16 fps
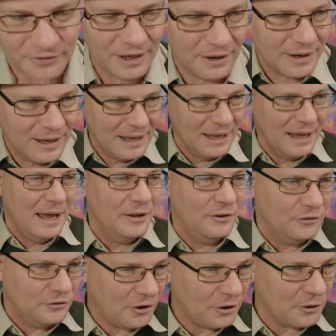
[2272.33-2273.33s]
it down.
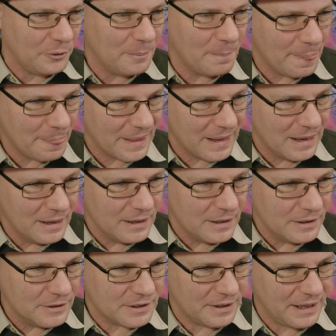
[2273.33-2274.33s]
So,
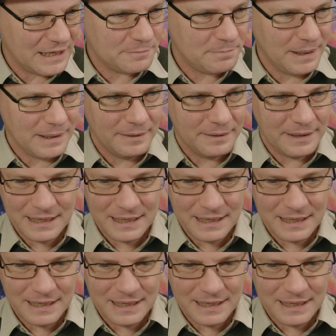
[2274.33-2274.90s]
so that's but